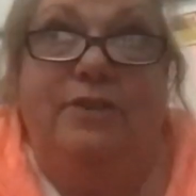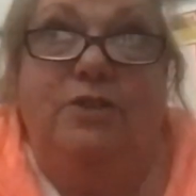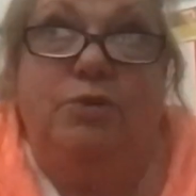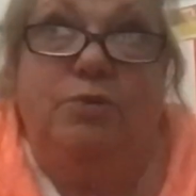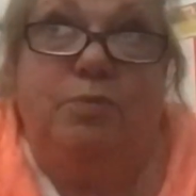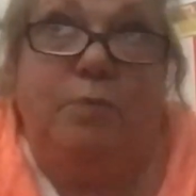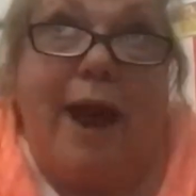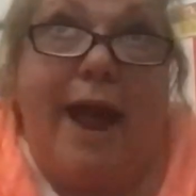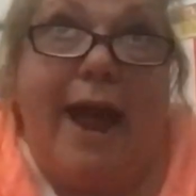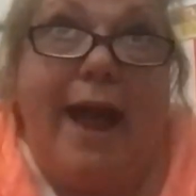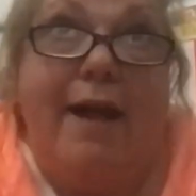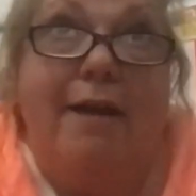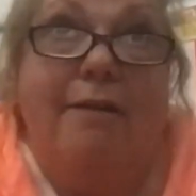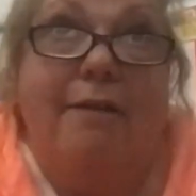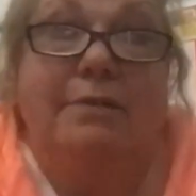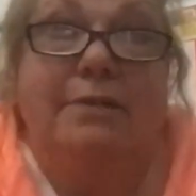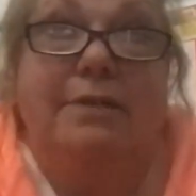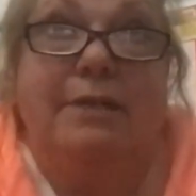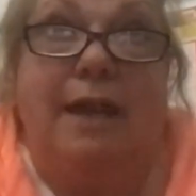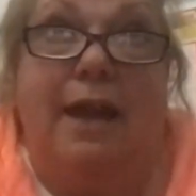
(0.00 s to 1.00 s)

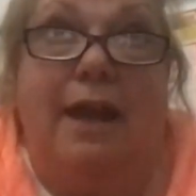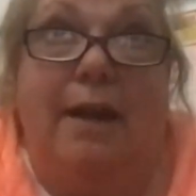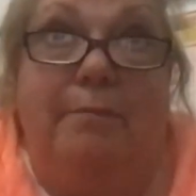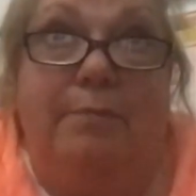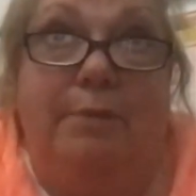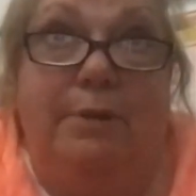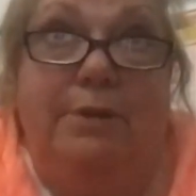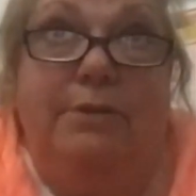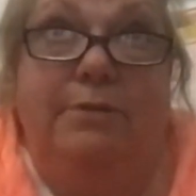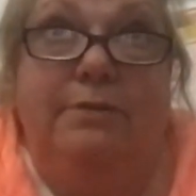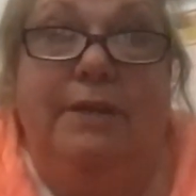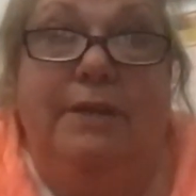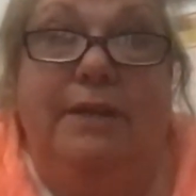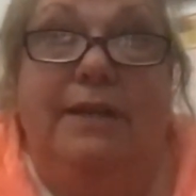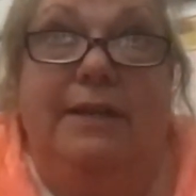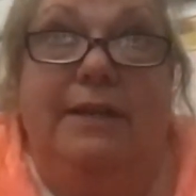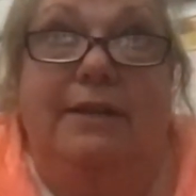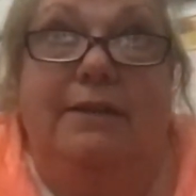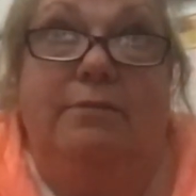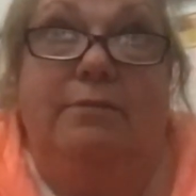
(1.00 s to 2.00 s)
trout, um,
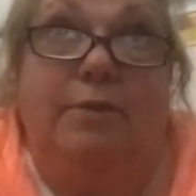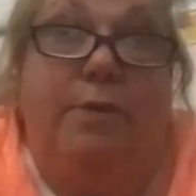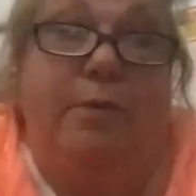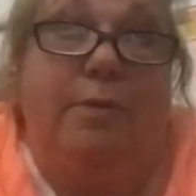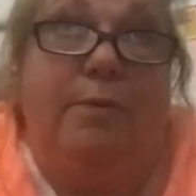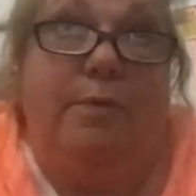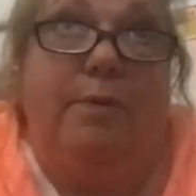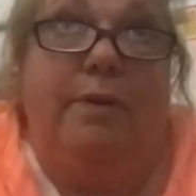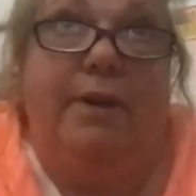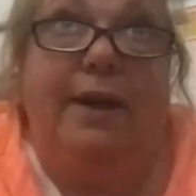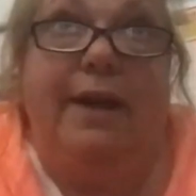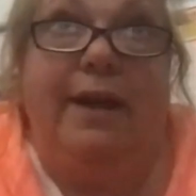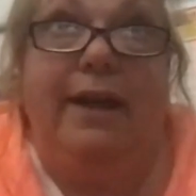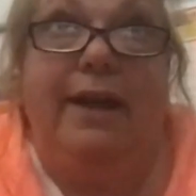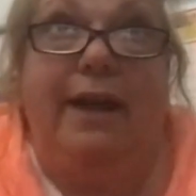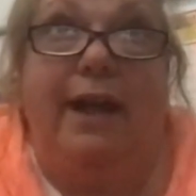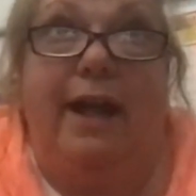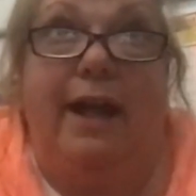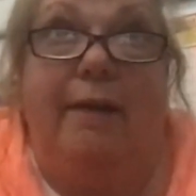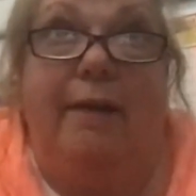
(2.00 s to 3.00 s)
bluegill,
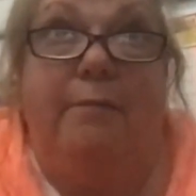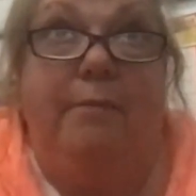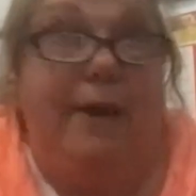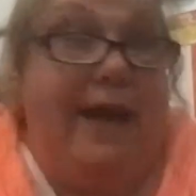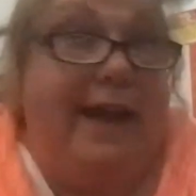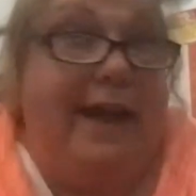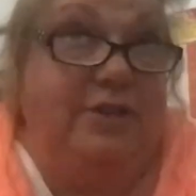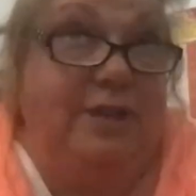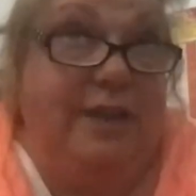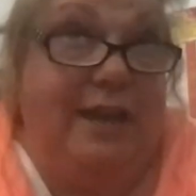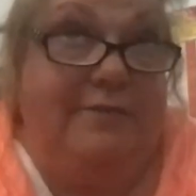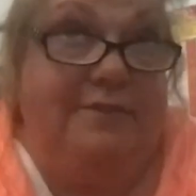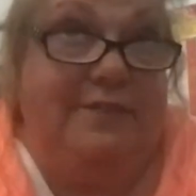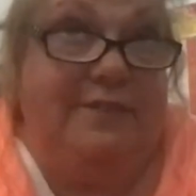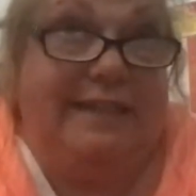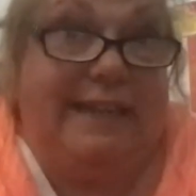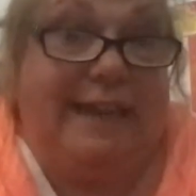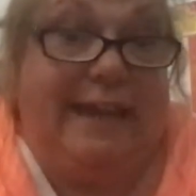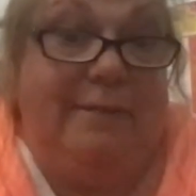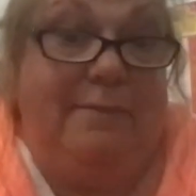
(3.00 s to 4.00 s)
koi. Um, we actually have
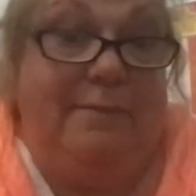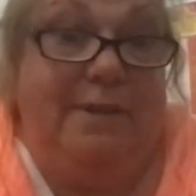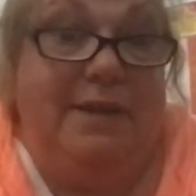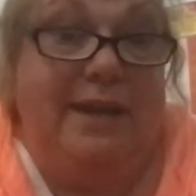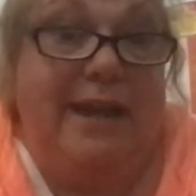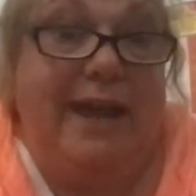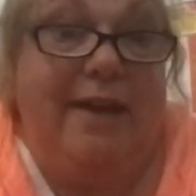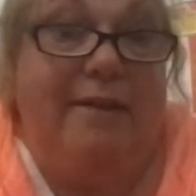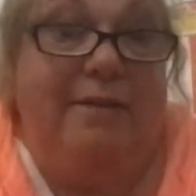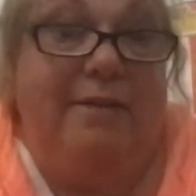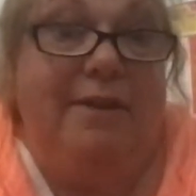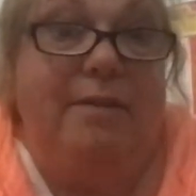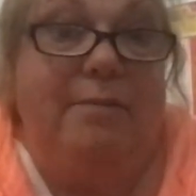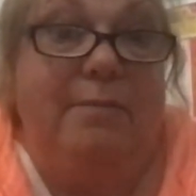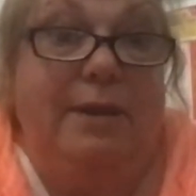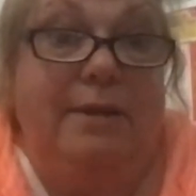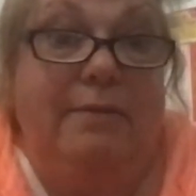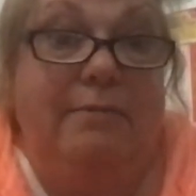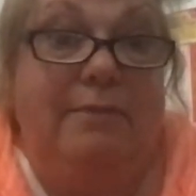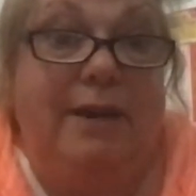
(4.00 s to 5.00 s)
salmon now here
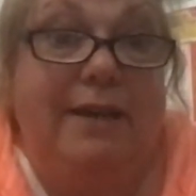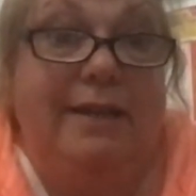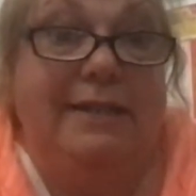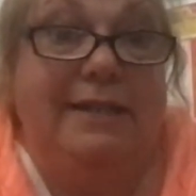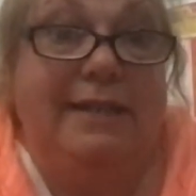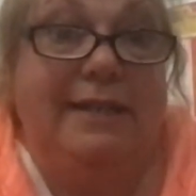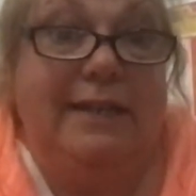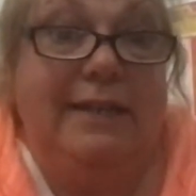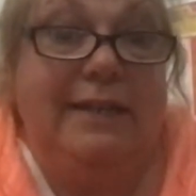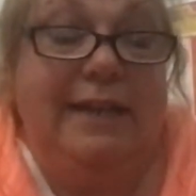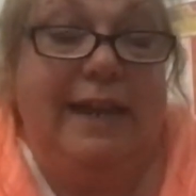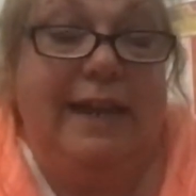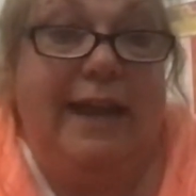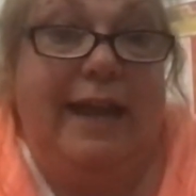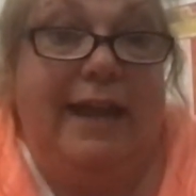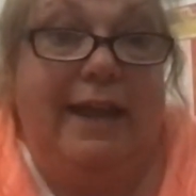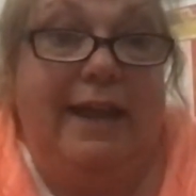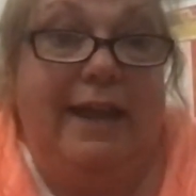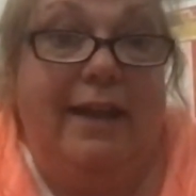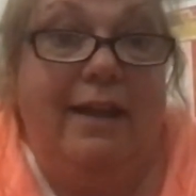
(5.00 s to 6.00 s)
being raised in
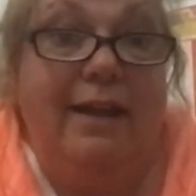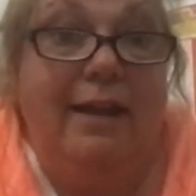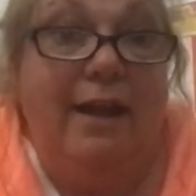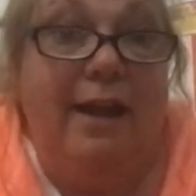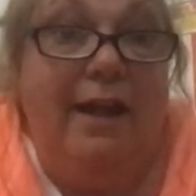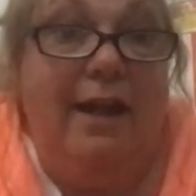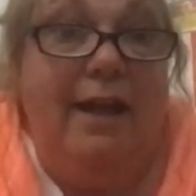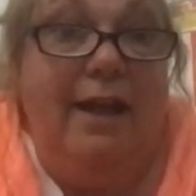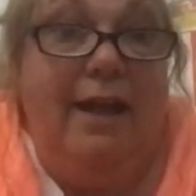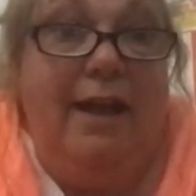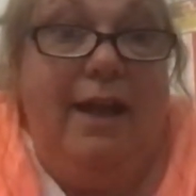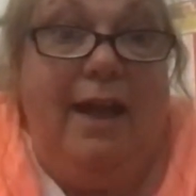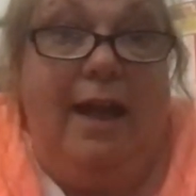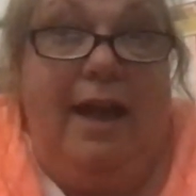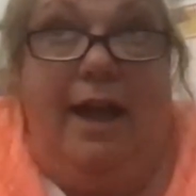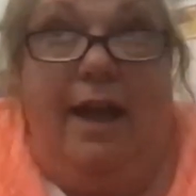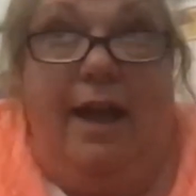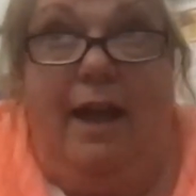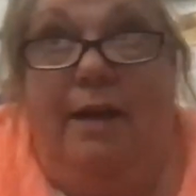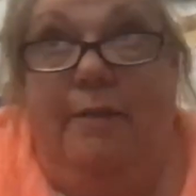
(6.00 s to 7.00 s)
Indiana.
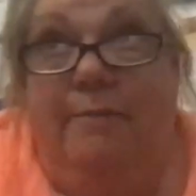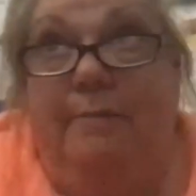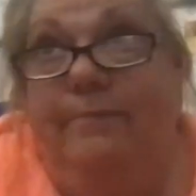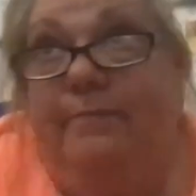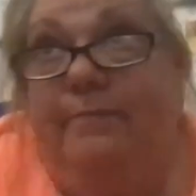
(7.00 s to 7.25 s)
Um,